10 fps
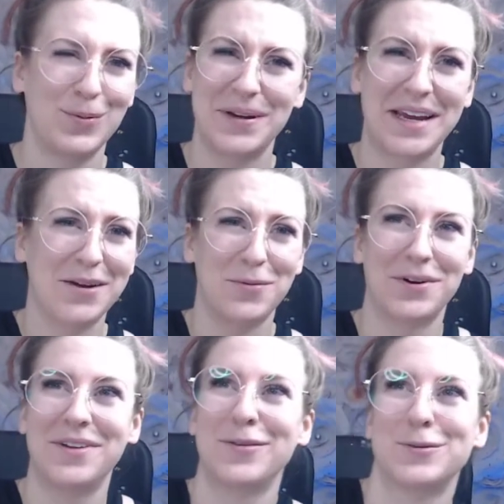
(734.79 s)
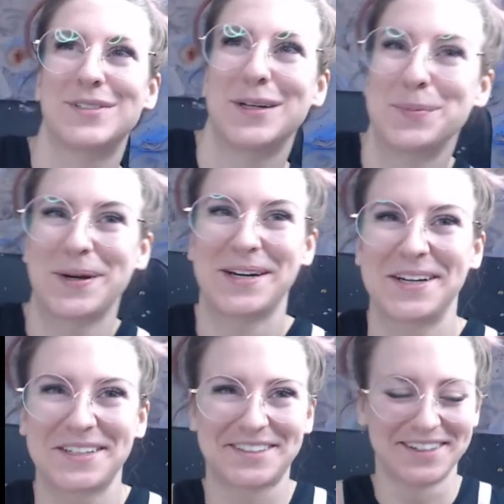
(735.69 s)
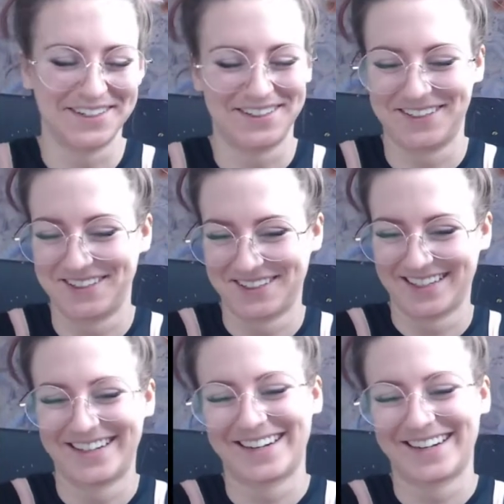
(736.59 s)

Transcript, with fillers: we ain't going on those type of